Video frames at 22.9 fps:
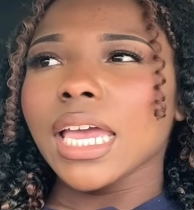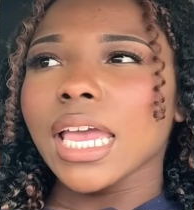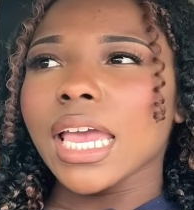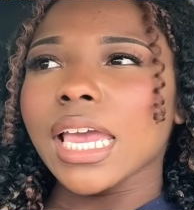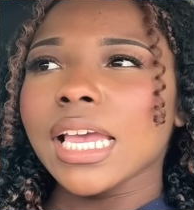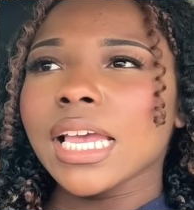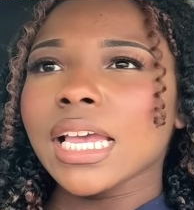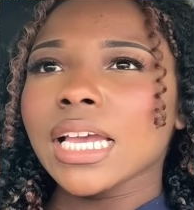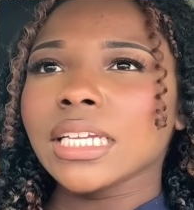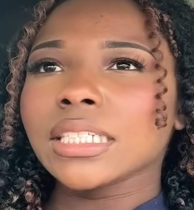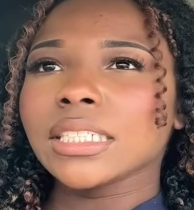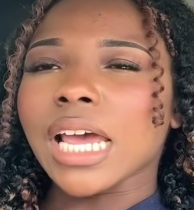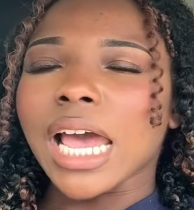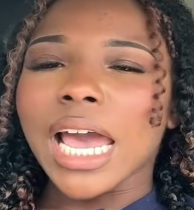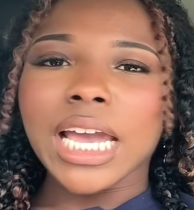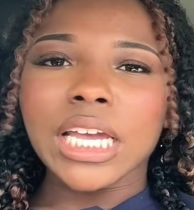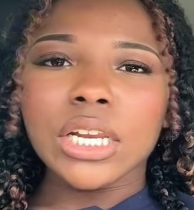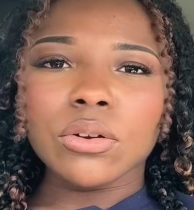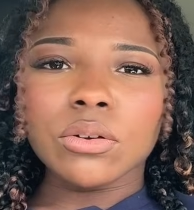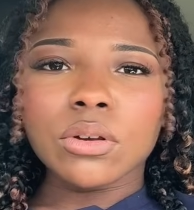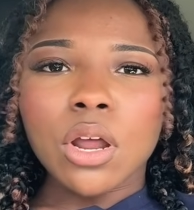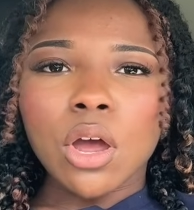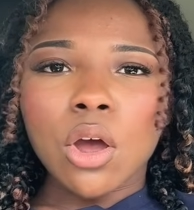And I
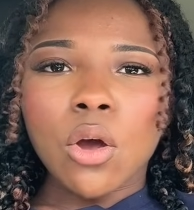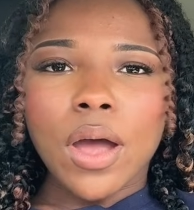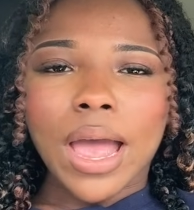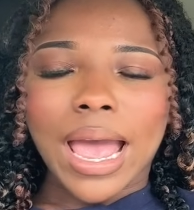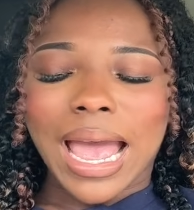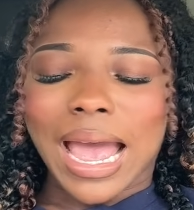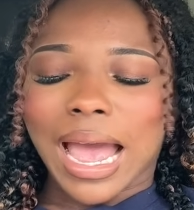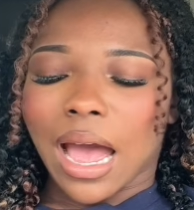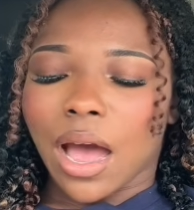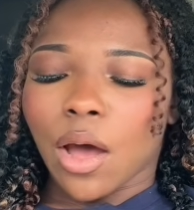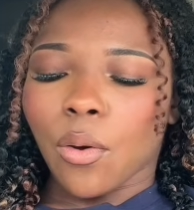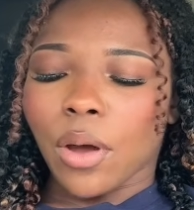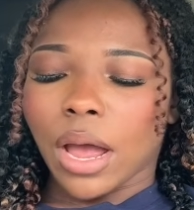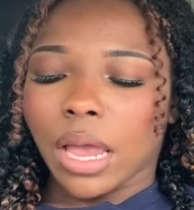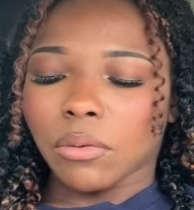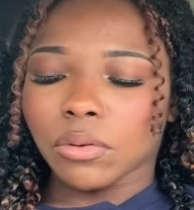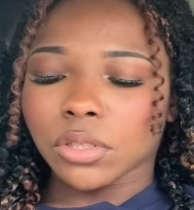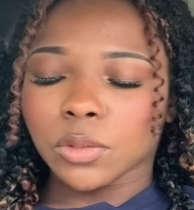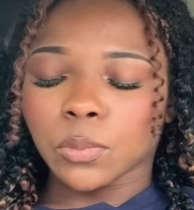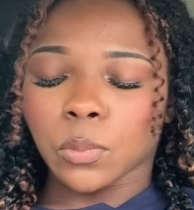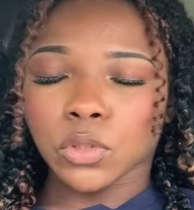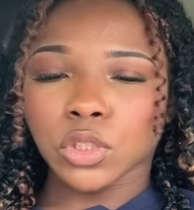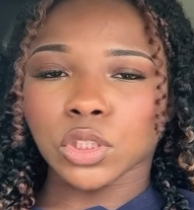don't know how I
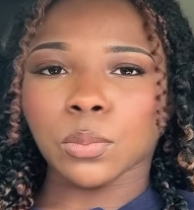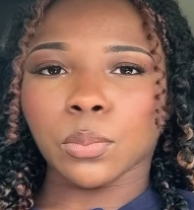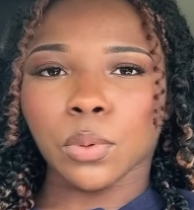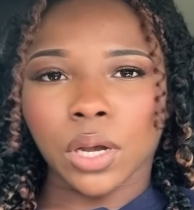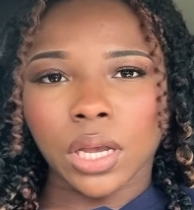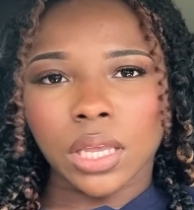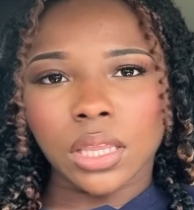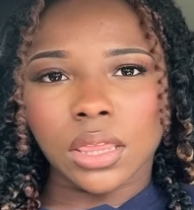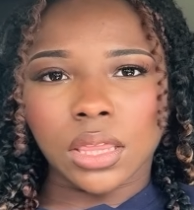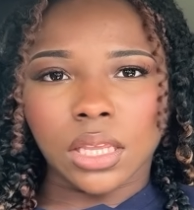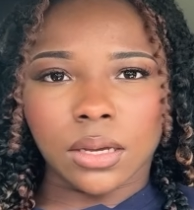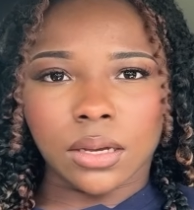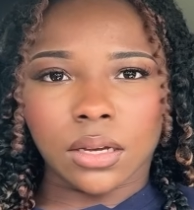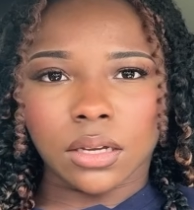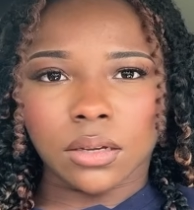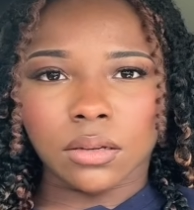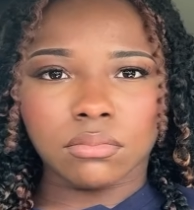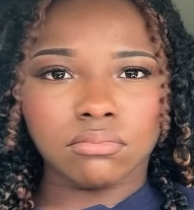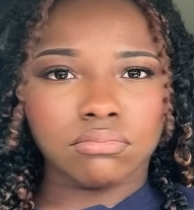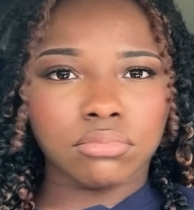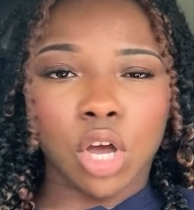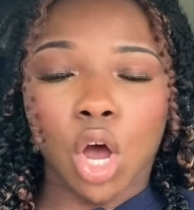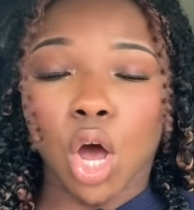was supposed to put in
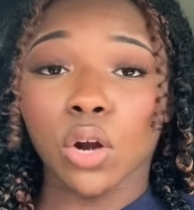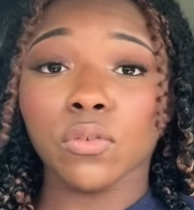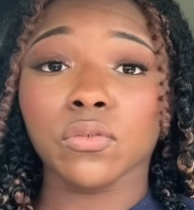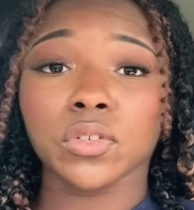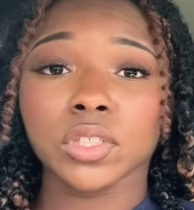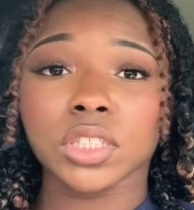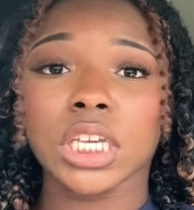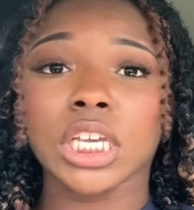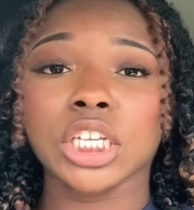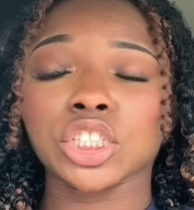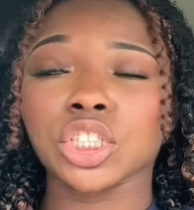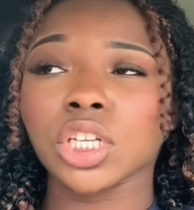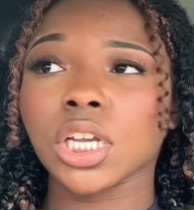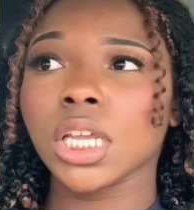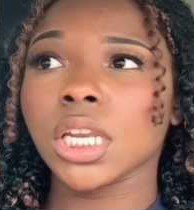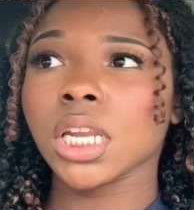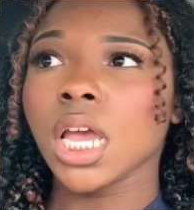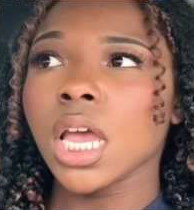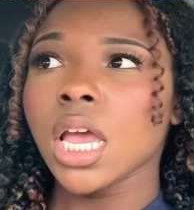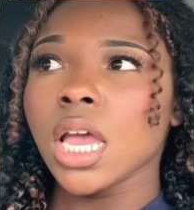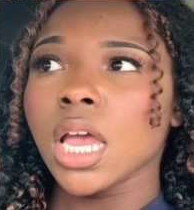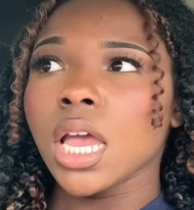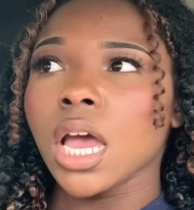the
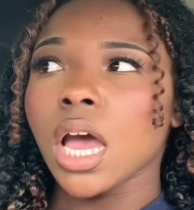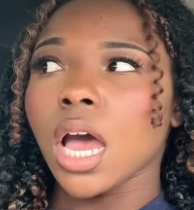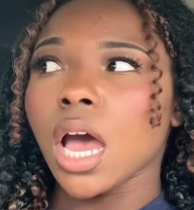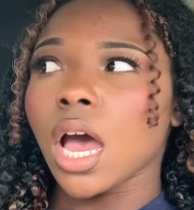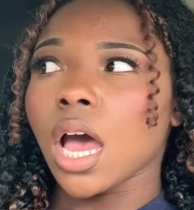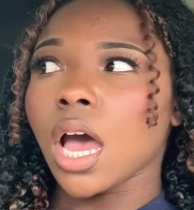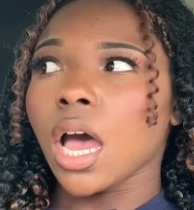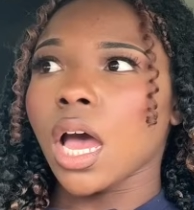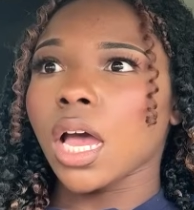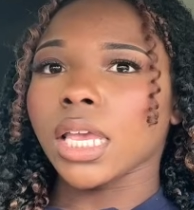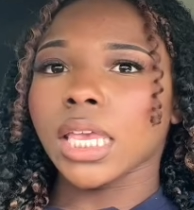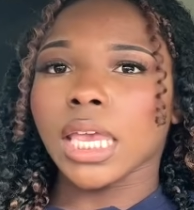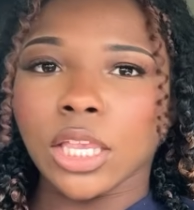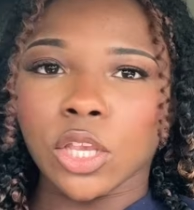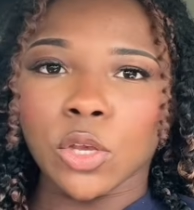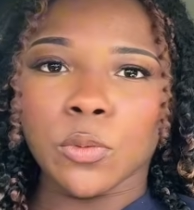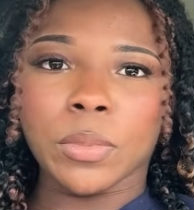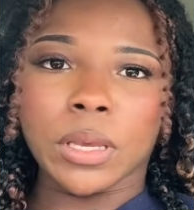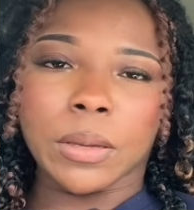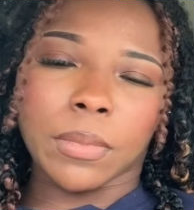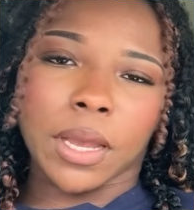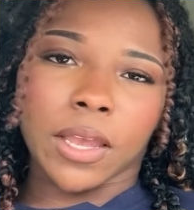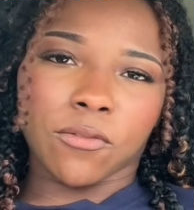conversation, can you
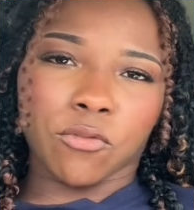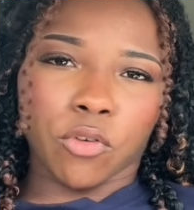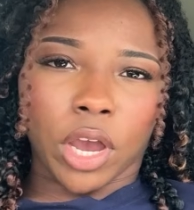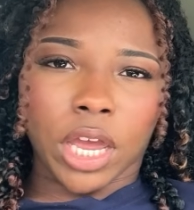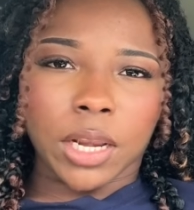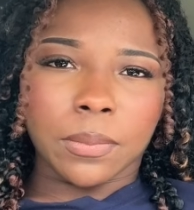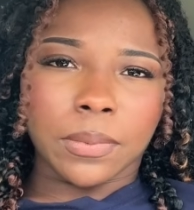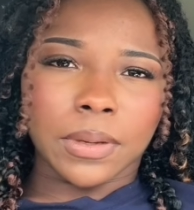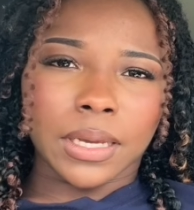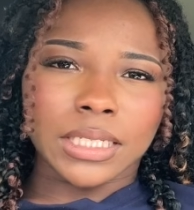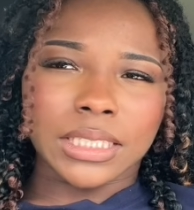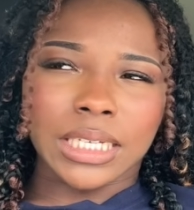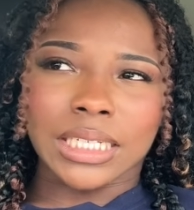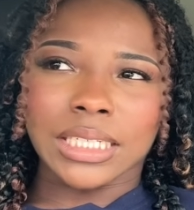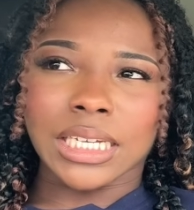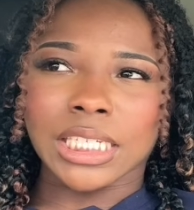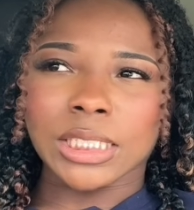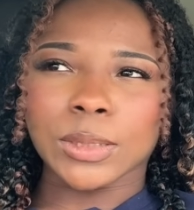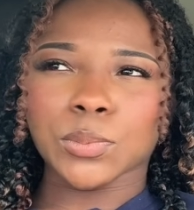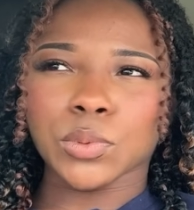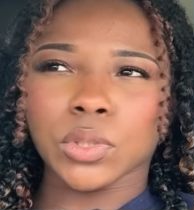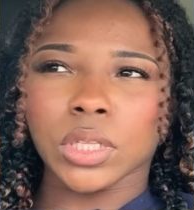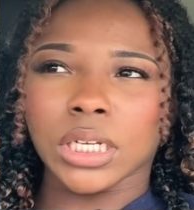be my friend, because I
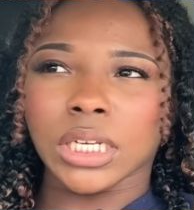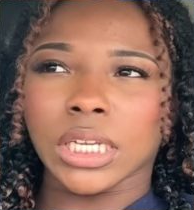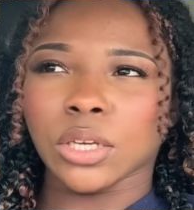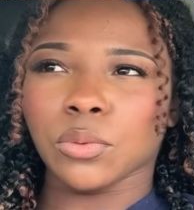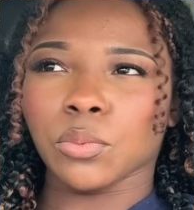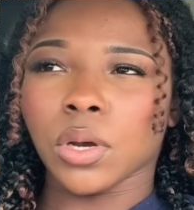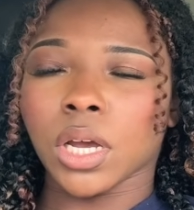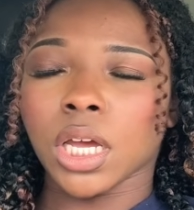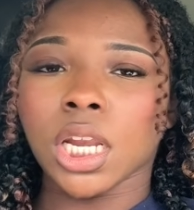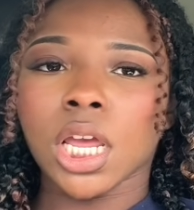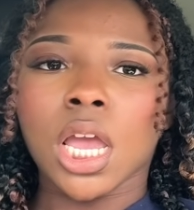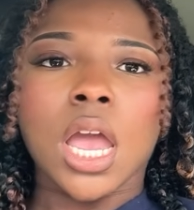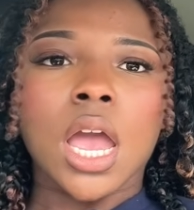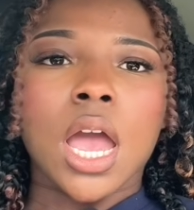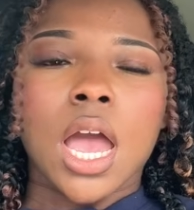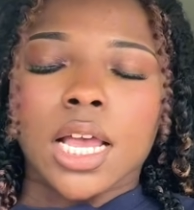desperately need one.